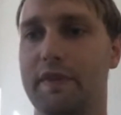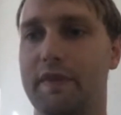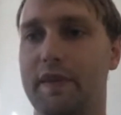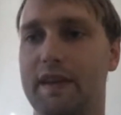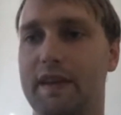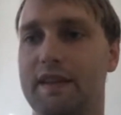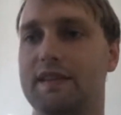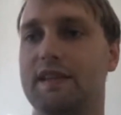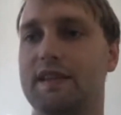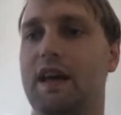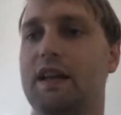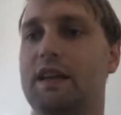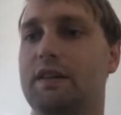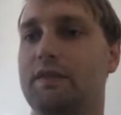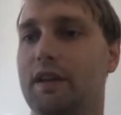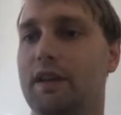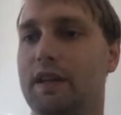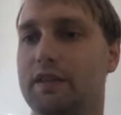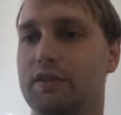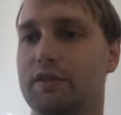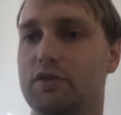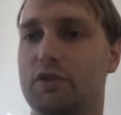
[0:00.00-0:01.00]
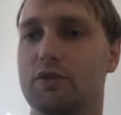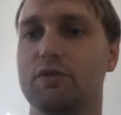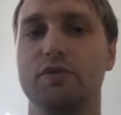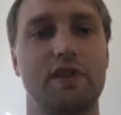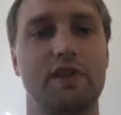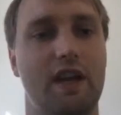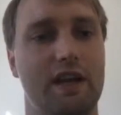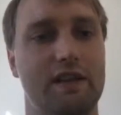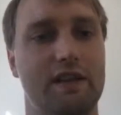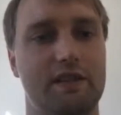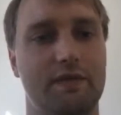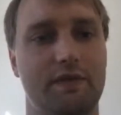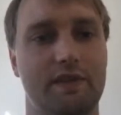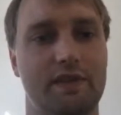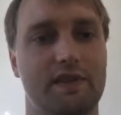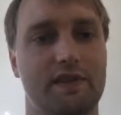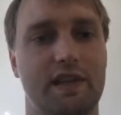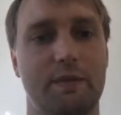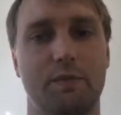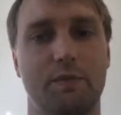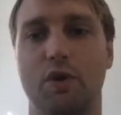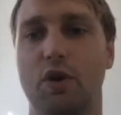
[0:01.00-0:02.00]
it is kind of like two sides of the
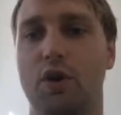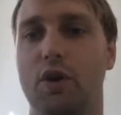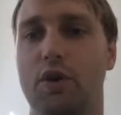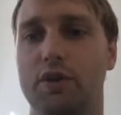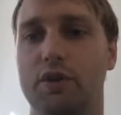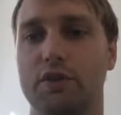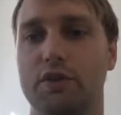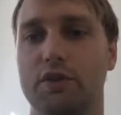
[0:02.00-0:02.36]
same coin,